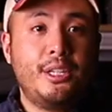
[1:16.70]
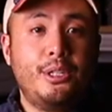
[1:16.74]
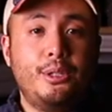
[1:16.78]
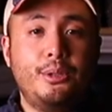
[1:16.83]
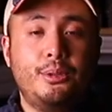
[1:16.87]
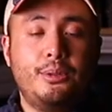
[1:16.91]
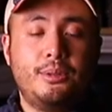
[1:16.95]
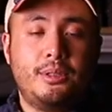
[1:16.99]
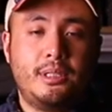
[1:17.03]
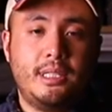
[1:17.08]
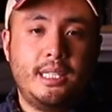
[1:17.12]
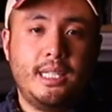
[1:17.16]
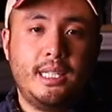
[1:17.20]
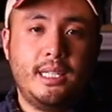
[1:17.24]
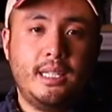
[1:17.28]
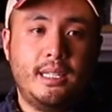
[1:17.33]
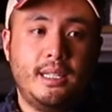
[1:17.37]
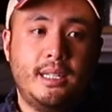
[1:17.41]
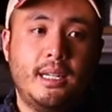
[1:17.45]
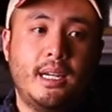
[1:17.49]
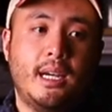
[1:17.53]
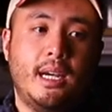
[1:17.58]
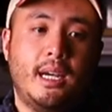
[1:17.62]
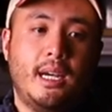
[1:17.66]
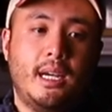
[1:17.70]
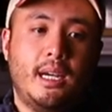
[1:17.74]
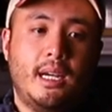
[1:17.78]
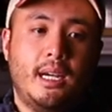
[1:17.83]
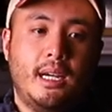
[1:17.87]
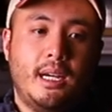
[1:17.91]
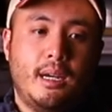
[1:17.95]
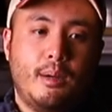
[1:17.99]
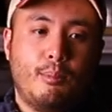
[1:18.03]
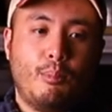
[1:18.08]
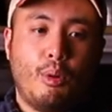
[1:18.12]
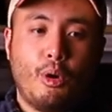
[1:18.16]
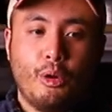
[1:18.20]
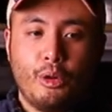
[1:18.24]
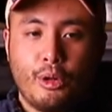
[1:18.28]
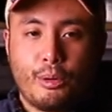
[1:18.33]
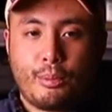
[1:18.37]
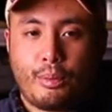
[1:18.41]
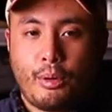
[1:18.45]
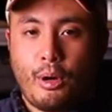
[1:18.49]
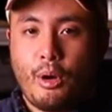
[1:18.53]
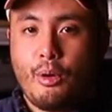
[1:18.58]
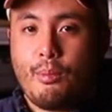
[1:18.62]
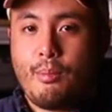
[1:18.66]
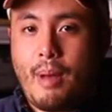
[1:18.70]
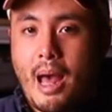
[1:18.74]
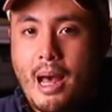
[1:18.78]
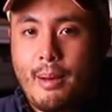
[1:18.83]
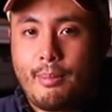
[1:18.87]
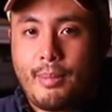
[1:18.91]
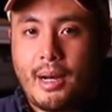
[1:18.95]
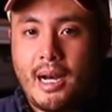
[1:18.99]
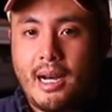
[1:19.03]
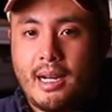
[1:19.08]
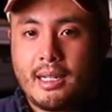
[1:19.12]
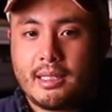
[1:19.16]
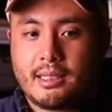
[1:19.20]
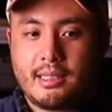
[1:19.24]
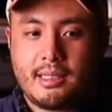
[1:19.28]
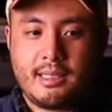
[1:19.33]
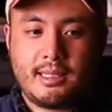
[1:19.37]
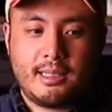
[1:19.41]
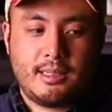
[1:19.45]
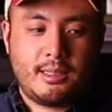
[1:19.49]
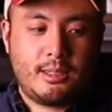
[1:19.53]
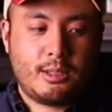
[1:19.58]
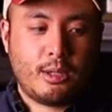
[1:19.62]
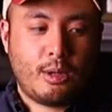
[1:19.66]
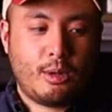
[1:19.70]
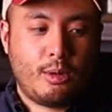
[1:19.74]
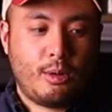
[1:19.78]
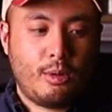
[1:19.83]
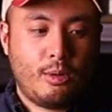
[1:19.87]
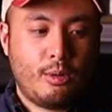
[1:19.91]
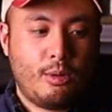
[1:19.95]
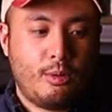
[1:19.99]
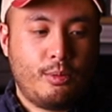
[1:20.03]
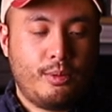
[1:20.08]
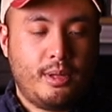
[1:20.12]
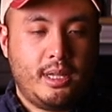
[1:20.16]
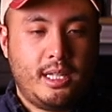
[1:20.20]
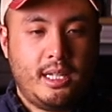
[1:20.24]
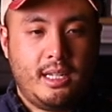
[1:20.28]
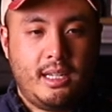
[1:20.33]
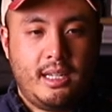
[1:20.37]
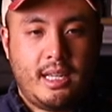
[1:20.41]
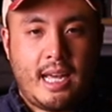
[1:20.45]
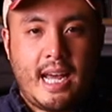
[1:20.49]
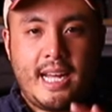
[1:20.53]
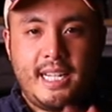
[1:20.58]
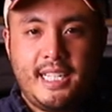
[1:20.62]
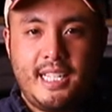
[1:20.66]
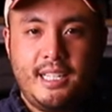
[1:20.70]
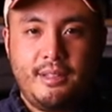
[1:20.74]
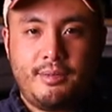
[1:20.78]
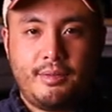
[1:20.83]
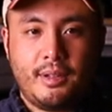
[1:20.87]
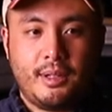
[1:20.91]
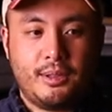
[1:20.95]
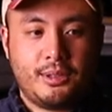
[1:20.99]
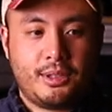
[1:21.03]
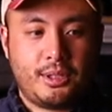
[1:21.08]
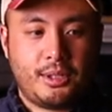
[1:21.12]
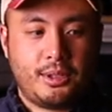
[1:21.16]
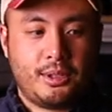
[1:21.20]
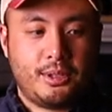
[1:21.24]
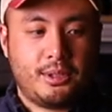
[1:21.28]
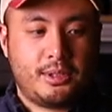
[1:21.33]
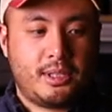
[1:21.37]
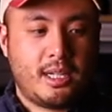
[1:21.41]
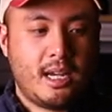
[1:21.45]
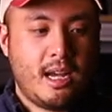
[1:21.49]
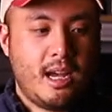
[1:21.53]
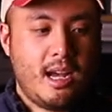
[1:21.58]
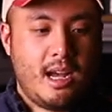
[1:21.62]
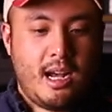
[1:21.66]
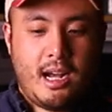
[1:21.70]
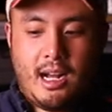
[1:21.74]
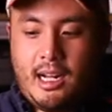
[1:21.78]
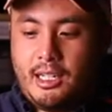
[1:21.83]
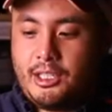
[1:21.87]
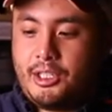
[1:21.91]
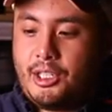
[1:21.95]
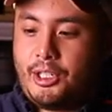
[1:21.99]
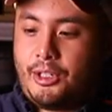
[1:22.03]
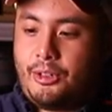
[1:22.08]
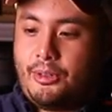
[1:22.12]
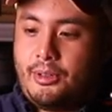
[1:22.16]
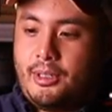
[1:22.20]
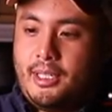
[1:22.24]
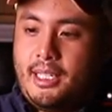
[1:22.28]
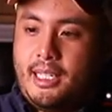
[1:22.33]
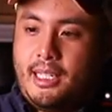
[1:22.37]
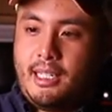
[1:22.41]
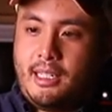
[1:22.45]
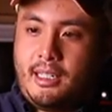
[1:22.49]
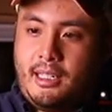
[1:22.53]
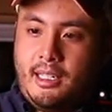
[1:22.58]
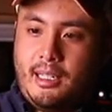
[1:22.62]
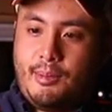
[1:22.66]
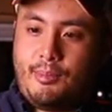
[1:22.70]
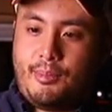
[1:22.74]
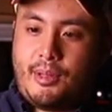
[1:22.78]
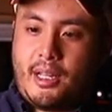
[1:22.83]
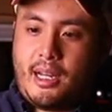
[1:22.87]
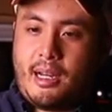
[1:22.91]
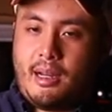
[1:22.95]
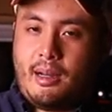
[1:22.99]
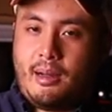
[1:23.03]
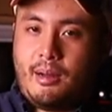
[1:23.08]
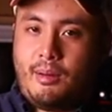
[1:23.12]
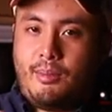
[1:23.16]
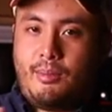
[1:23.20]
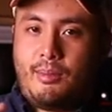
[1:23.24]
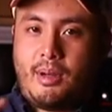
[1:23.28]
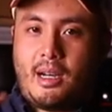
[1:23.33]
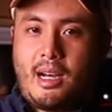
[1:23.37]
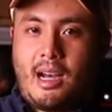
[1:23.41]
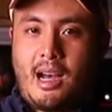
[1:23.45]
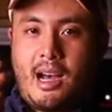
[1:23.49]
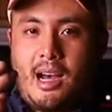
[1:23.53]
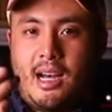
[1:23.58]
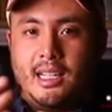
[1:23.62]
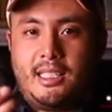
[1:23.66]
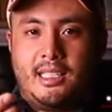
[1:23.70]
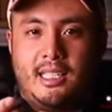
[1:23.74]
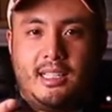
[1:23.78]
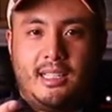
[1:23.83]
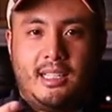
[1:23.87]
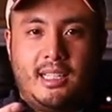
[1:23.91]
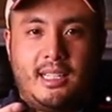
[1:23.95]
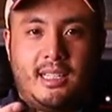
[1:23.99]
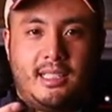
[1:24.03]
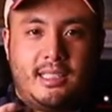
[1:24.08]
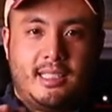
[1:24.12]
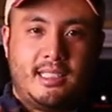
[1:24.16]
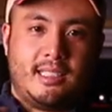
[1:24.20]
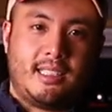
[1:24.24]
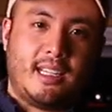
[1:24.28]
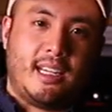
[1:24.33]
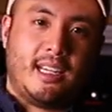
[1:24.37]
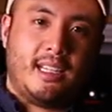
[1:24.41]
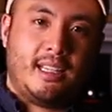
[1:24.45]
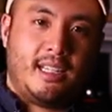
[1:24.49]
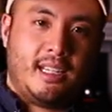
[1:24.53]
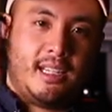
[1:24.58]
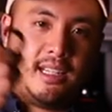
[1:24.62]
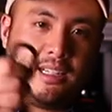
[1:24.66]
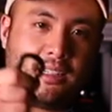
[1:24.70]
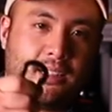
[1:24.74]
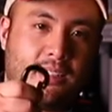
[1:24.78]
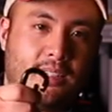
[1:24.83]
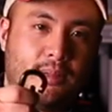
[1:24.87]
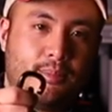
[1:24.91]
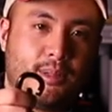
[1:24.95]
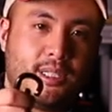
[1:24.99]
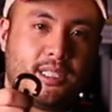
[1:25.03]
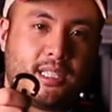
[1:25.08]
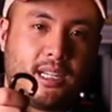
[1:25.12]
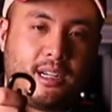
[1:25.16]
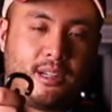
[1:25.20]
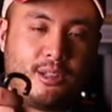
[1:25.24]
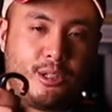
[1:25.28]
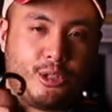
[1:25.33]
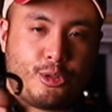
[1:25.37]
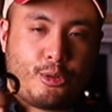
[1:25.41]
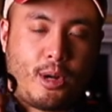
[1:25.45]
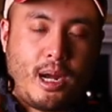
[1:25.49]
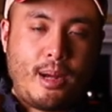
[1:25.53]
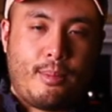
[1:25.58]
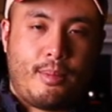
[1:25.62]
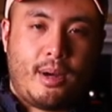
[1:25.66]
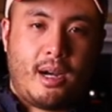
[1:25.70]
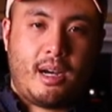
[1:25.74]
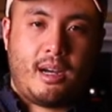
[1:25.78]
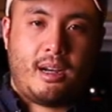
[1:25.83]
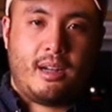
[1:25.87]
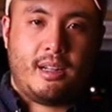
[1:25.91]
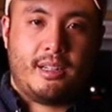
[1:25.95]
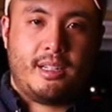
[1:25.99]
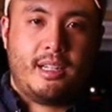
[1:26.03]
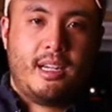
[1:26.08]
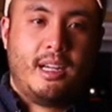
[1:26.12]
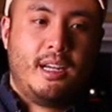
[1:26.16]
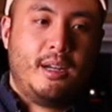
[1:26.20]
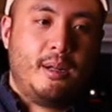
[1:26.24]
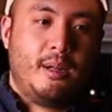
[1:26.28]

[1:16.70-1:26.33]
use the Polar Pro matte box, so the ND filters, I'll generally clip them onto this and then clip this onto the tripod